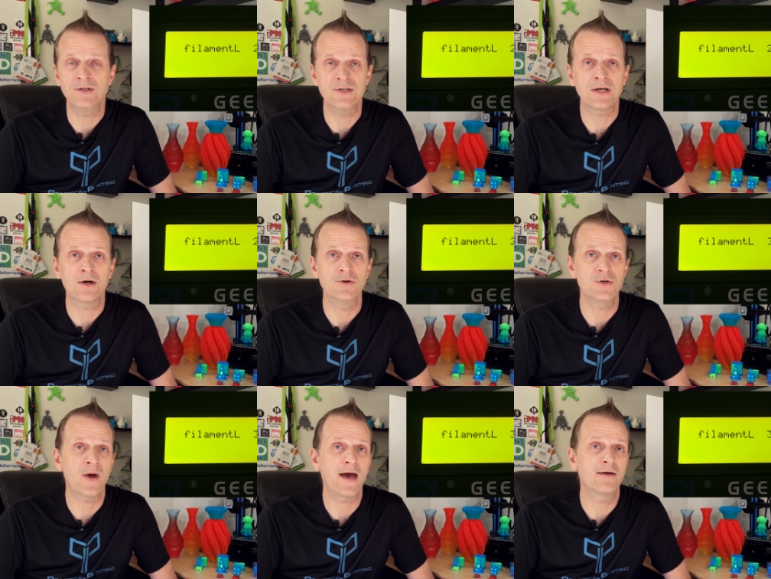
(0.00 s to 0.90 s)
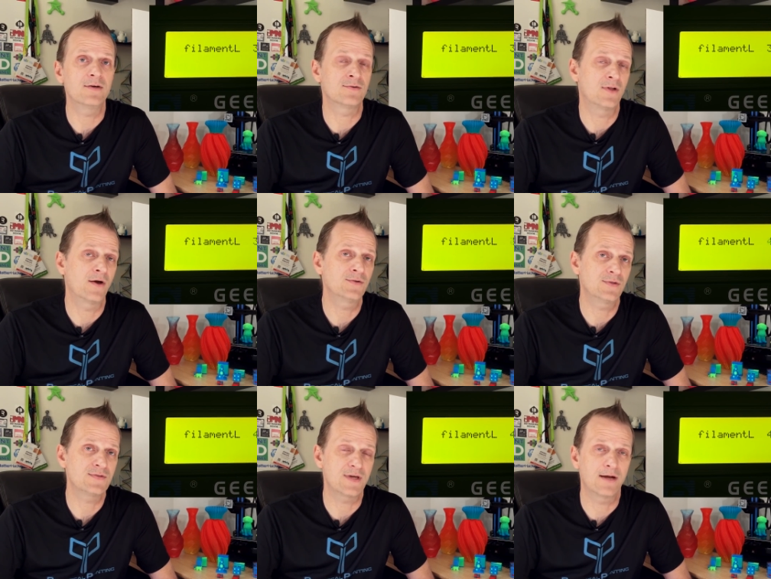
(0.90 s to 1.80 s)
any G code you have as long as
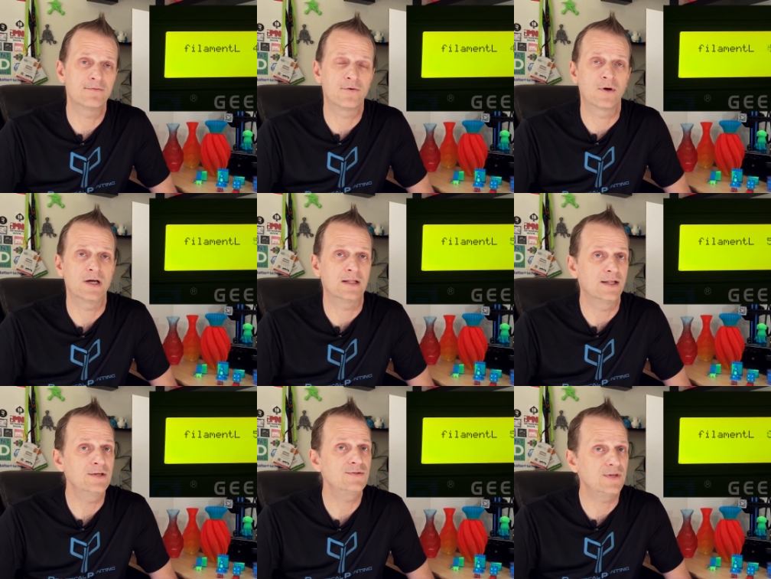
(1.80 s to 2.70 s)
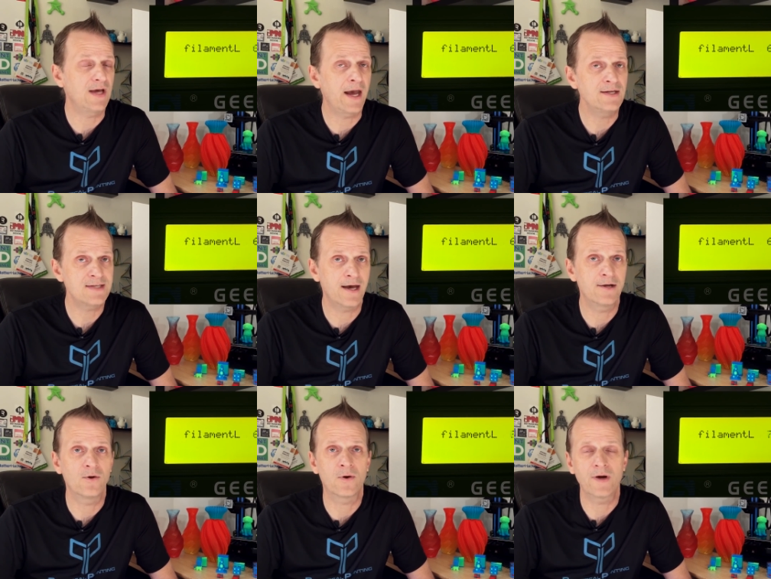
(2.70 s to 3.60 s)
it's set up for at least the
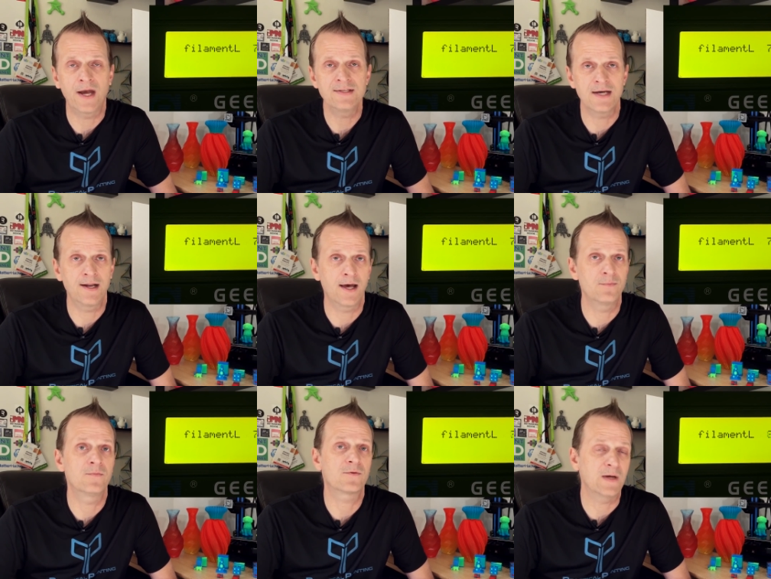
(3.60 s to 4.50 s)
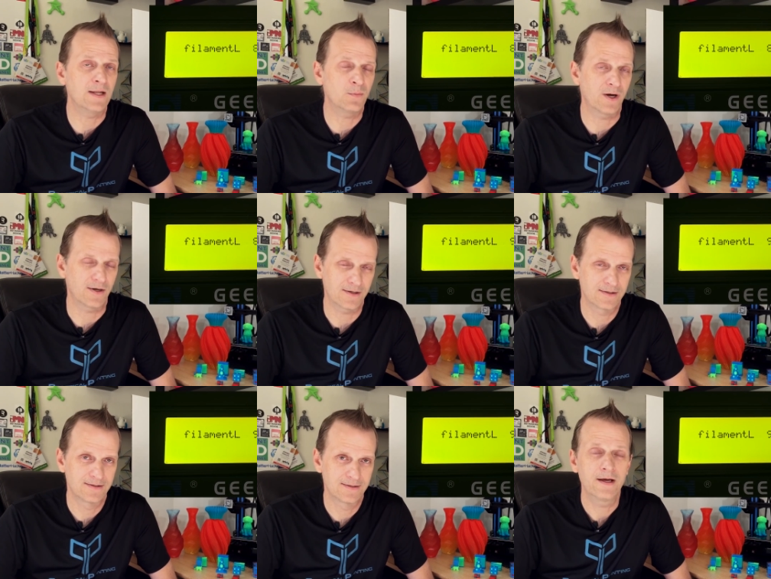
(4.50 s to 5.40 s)
A10 or A10M 3D printer.
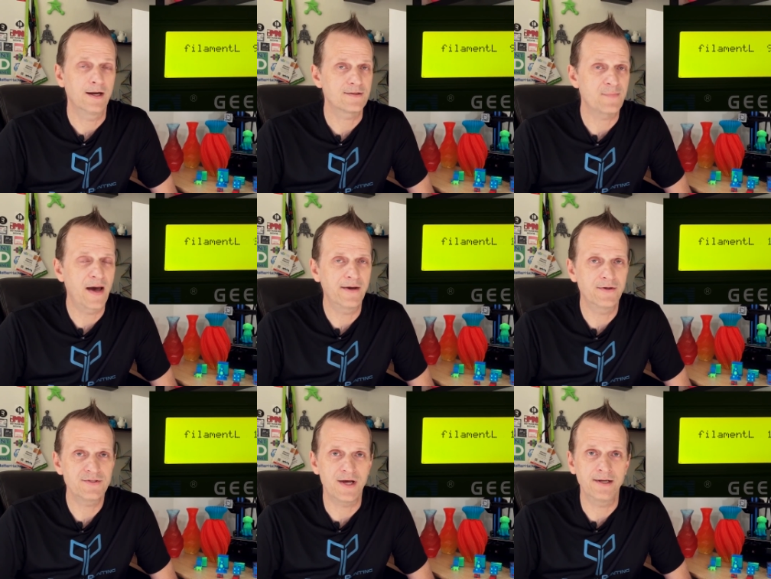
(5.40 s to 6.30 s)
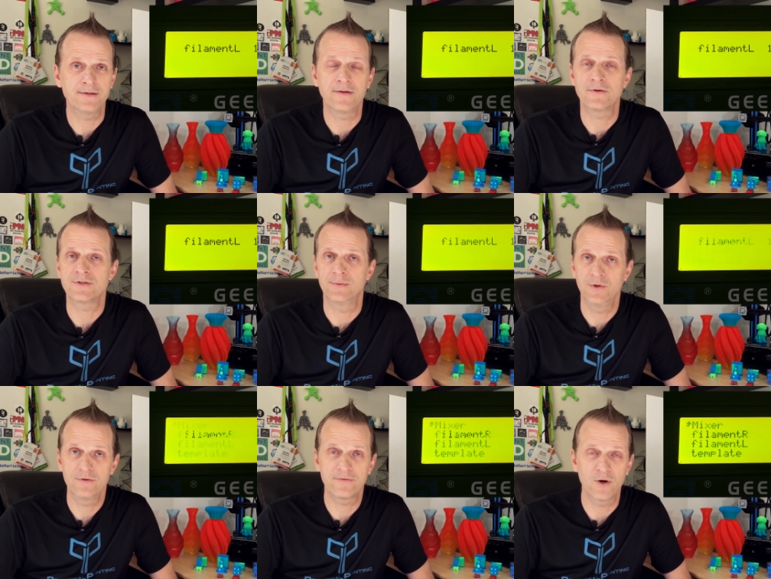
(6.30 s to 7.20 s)
And it's my understanding that there's some
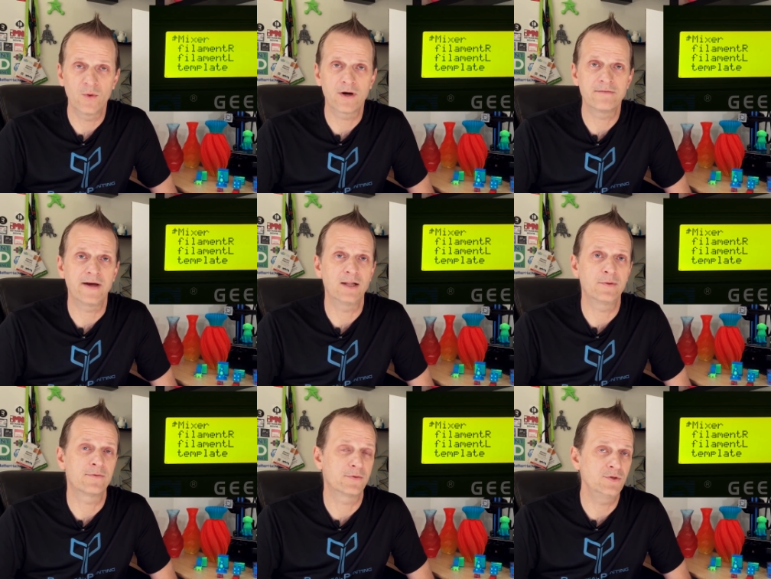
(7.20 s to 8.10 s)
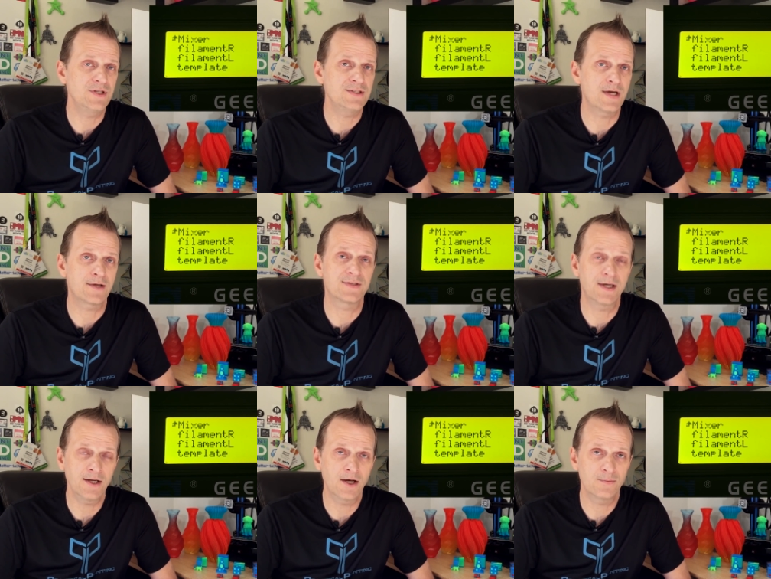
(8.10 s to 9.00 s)
new firmware available through Geeetech's
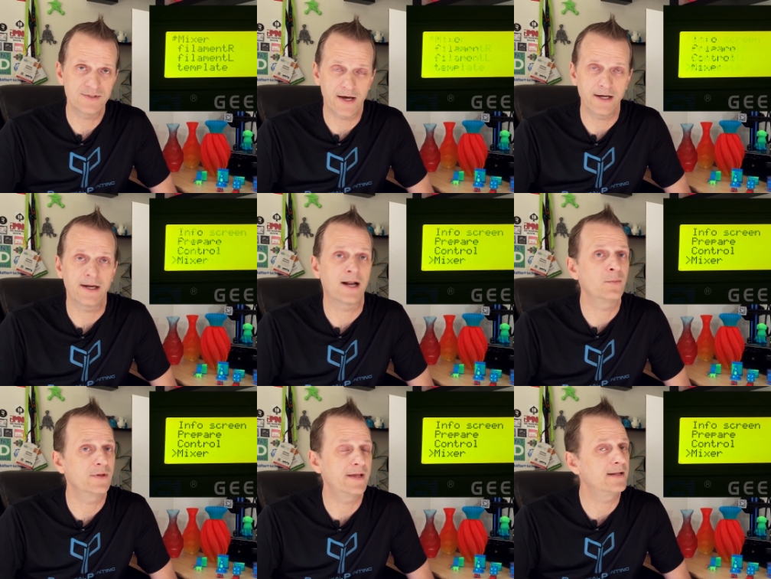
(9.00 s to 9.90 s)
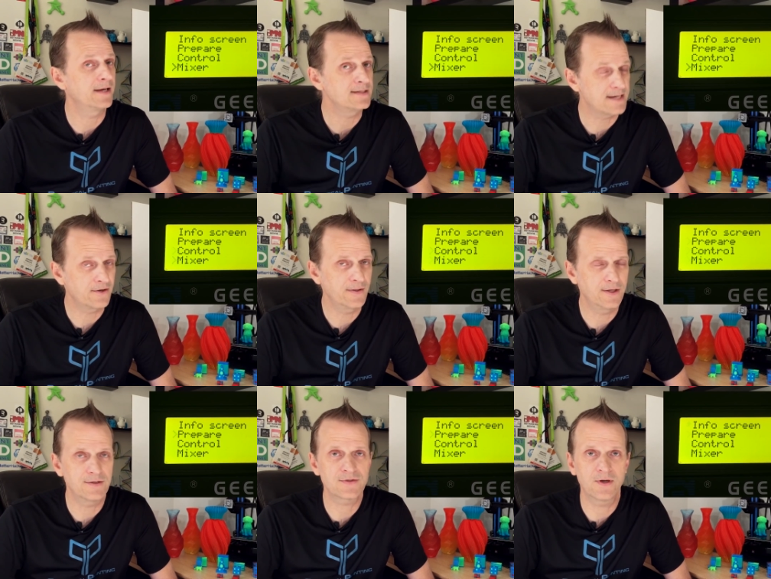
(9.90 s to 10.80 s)
GitHub site, and I'll put that link down in
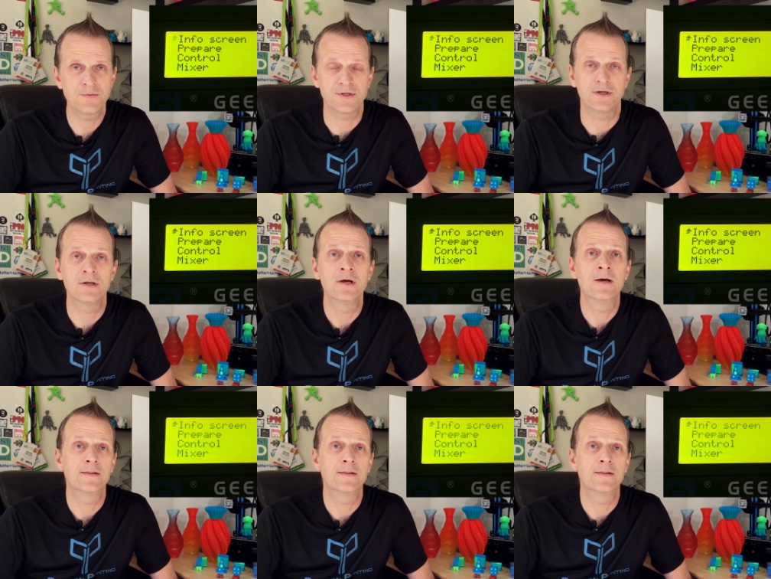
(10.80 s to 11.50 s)
the description,